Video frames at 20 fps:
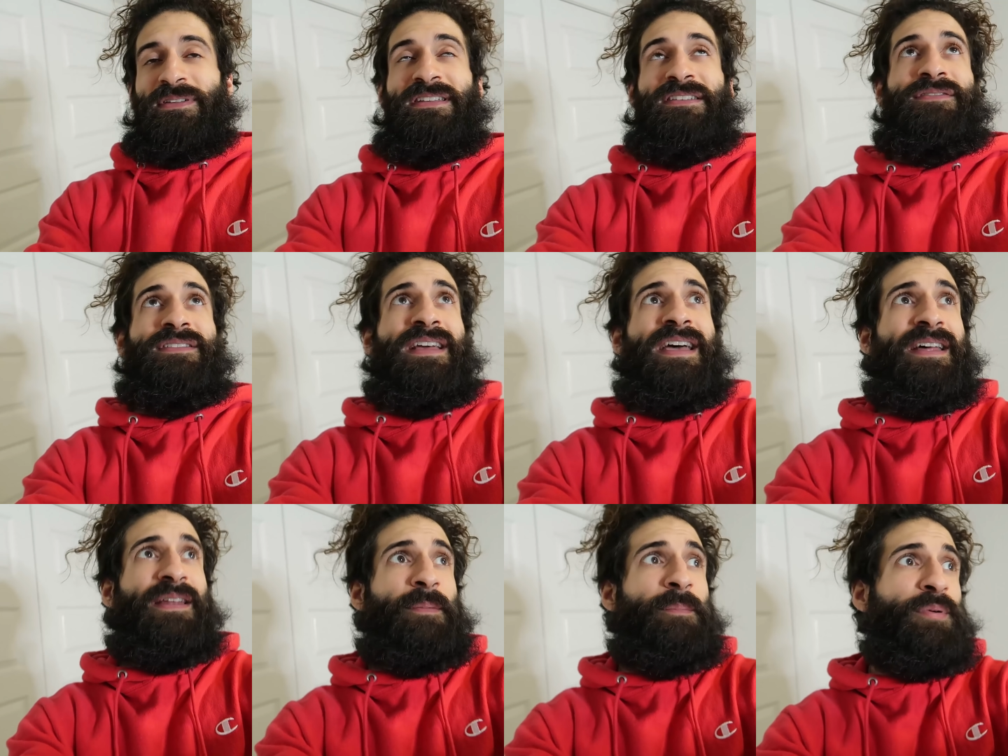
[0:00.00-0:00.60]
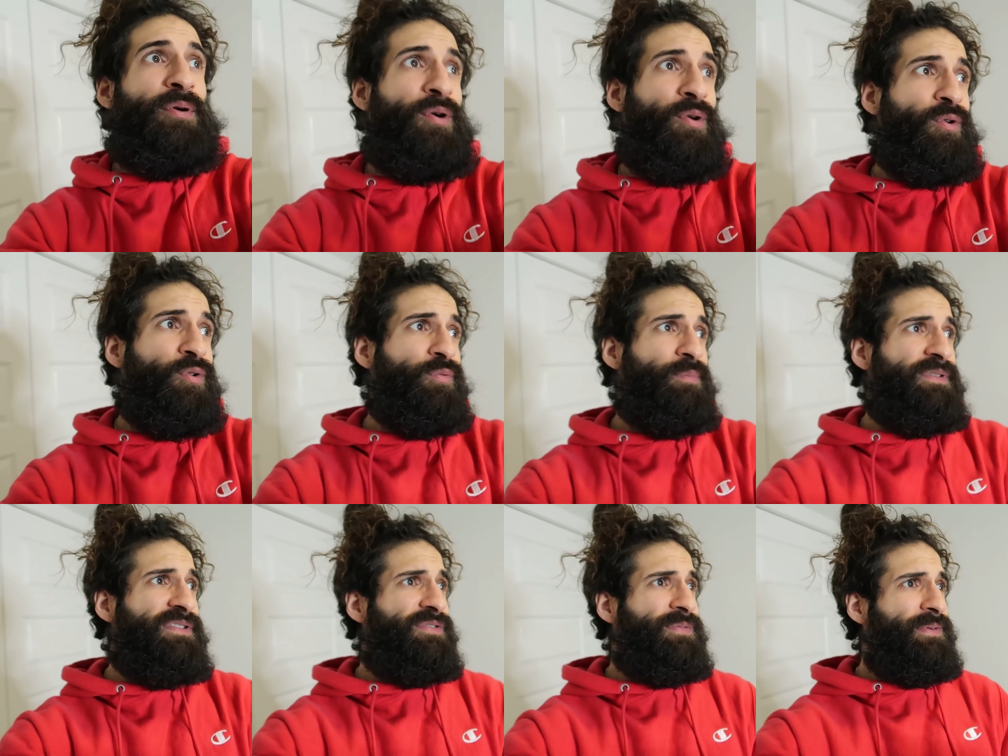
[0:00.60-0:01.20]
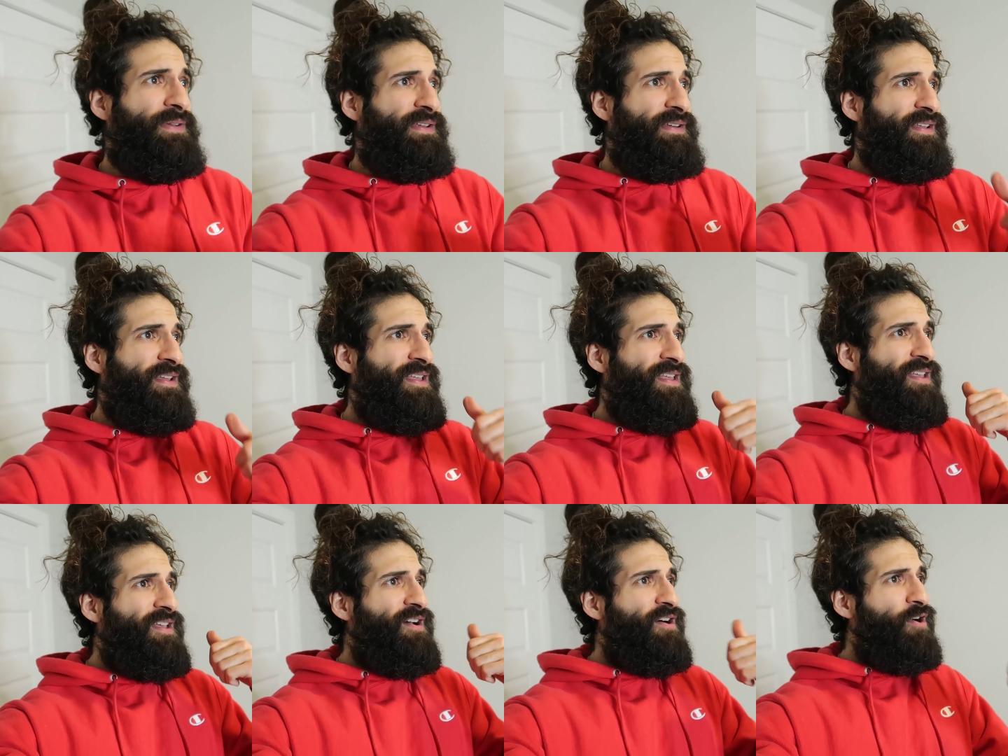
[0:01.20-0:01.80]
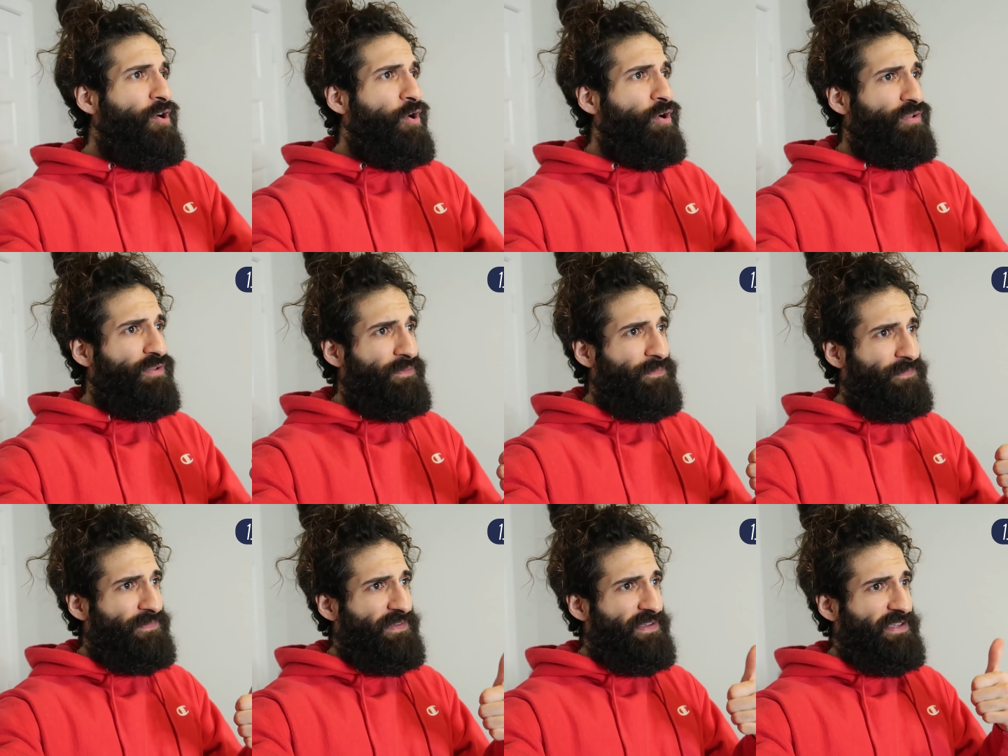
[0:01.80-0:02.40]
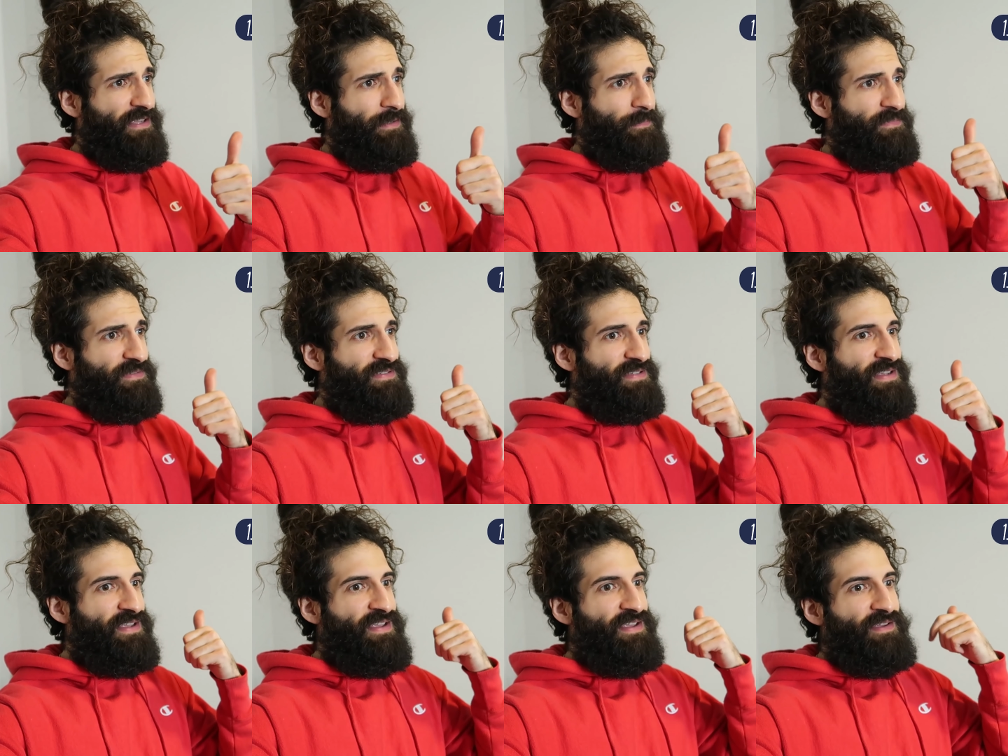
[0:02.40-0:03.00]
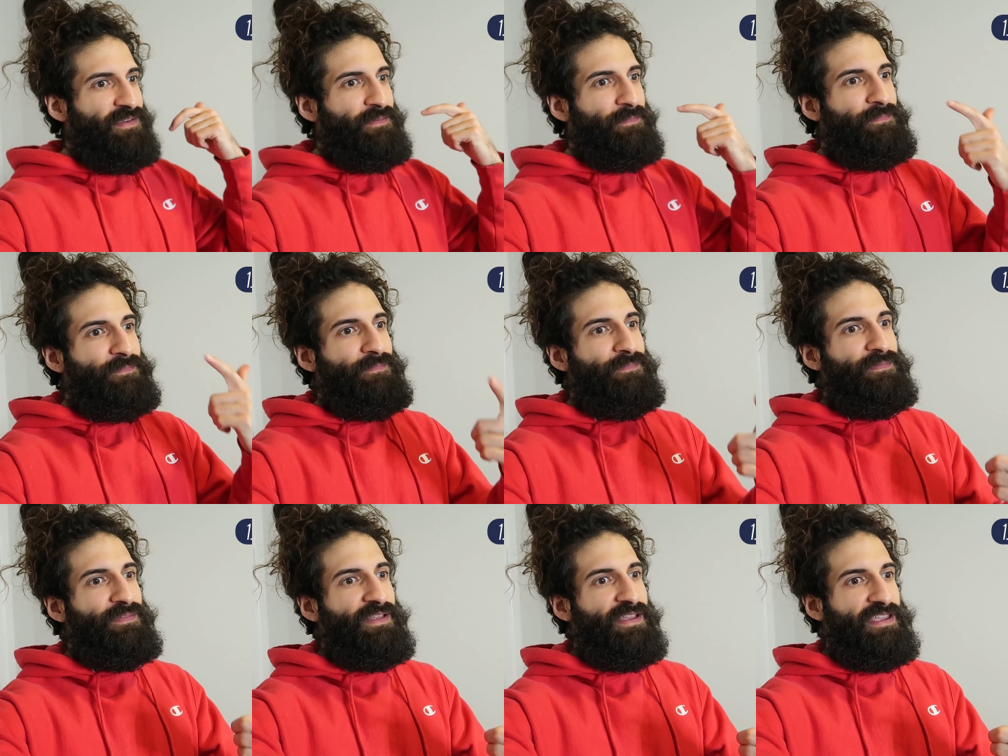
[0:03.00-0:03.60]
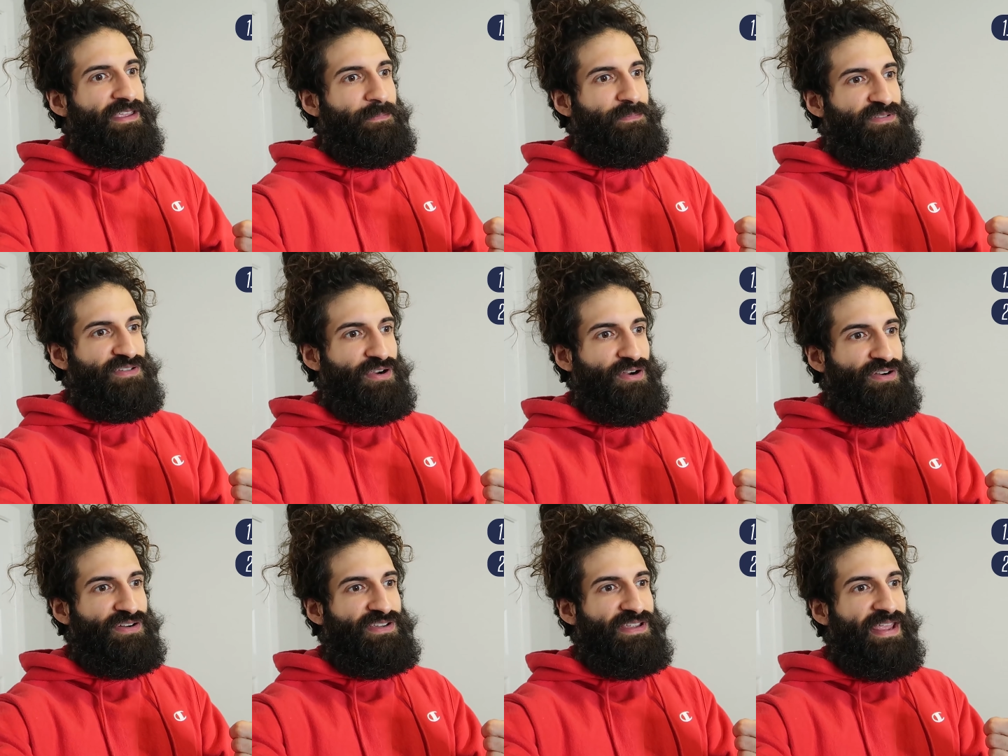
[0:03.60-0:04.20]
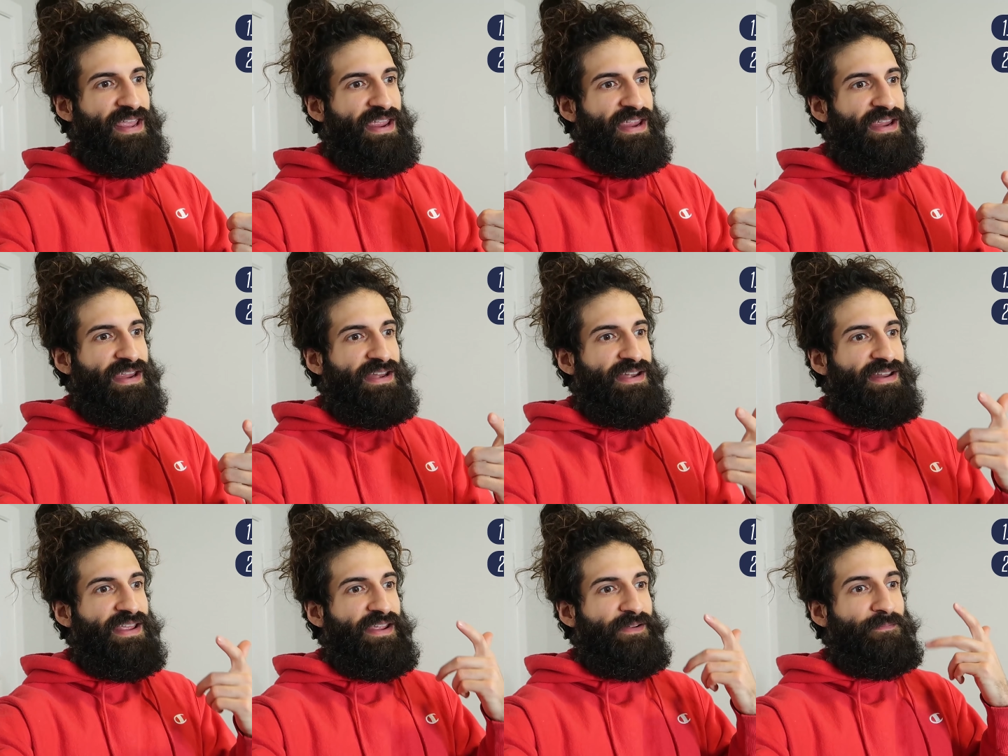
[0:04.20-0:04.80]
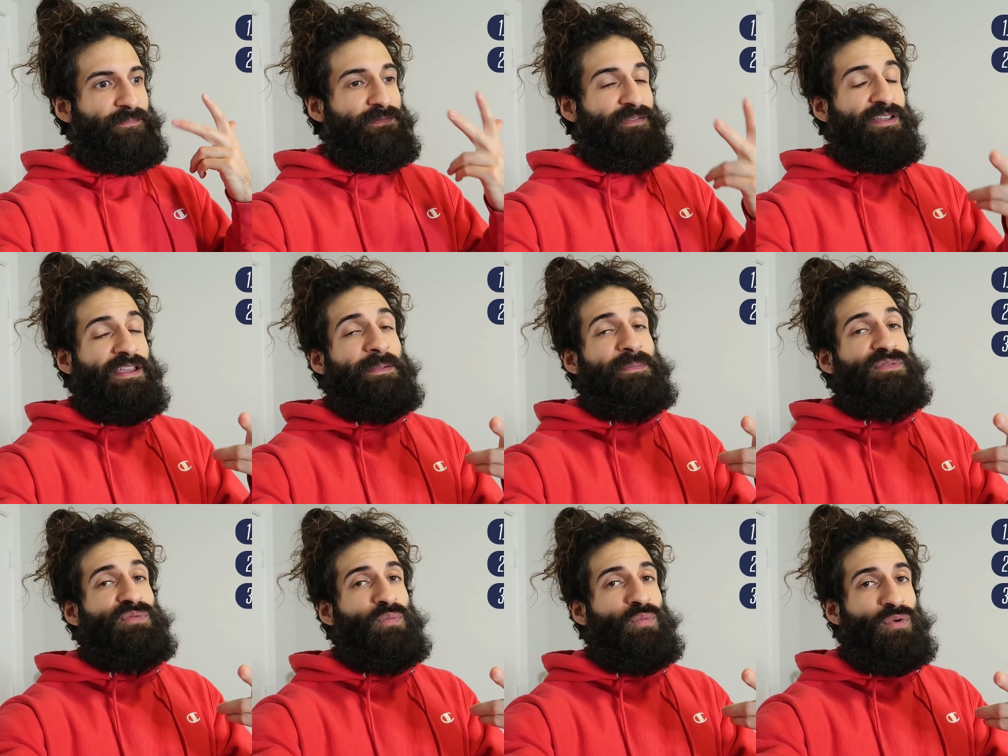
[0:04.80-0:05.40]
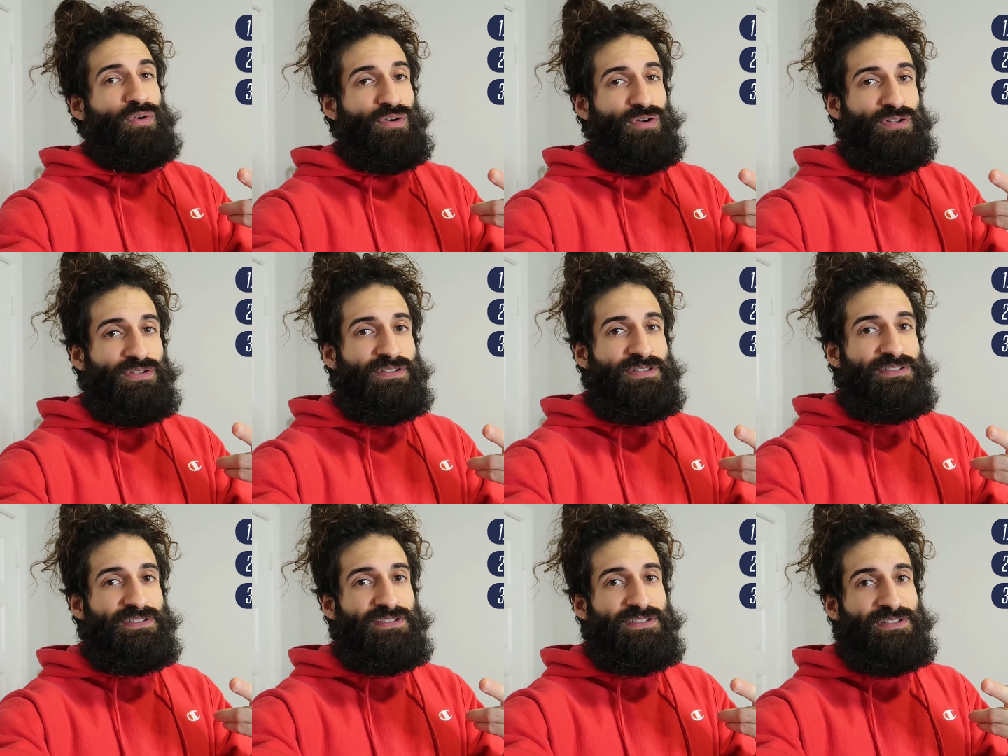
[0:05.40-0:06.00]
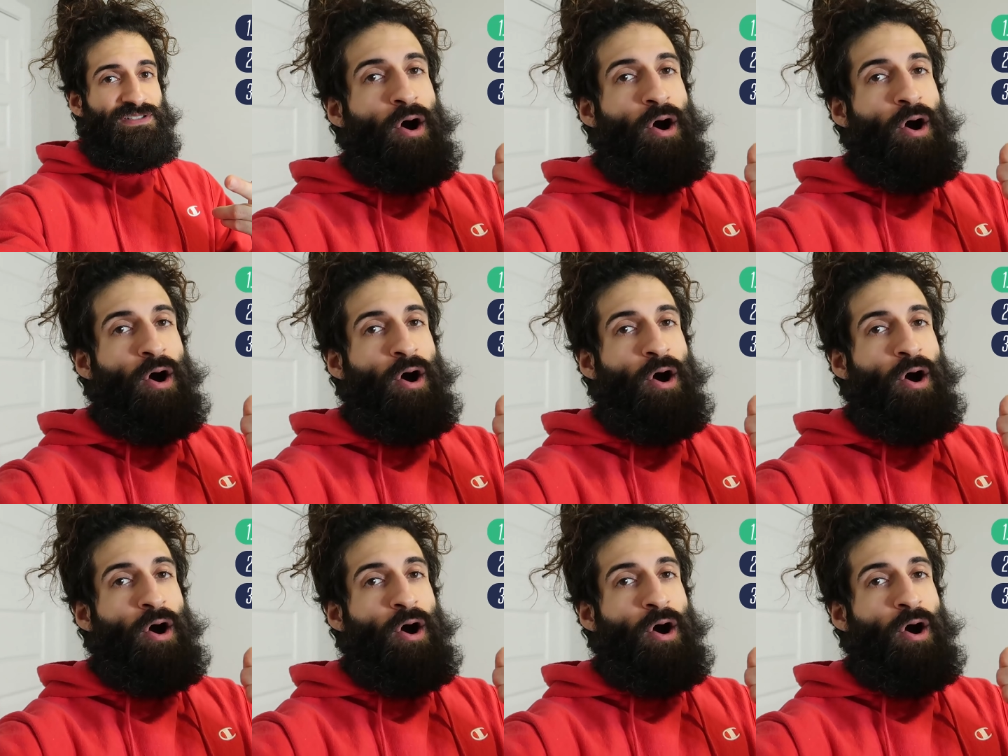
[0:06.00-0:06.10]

We even had a poll between Hall of Flames, Flames Arcade, and Flames World.